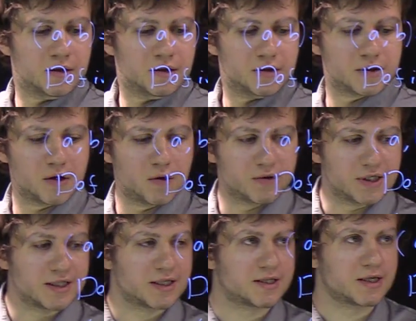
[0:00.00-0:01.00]
So
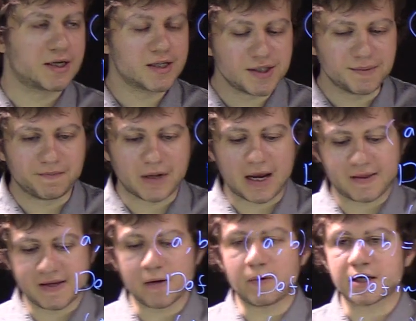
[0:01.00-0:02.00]
this is it,
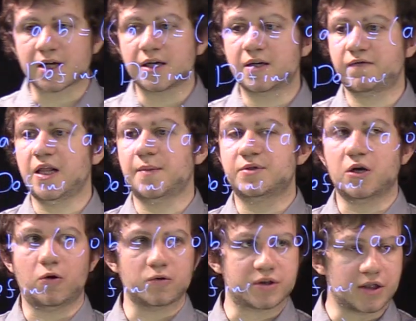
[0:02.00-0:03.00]
and then one can develop the
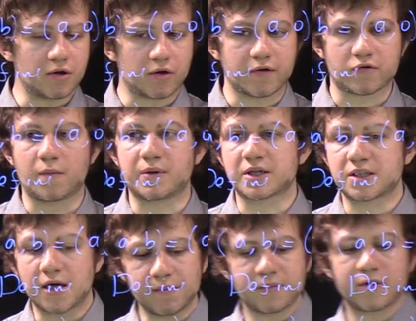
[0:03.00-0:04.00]
whole theory of complex
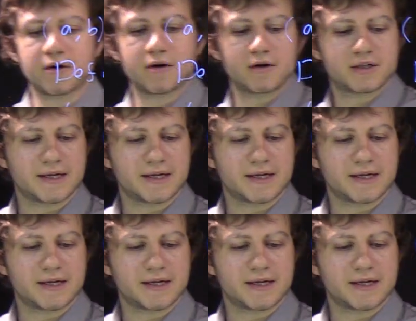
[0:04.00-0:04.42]
numbers,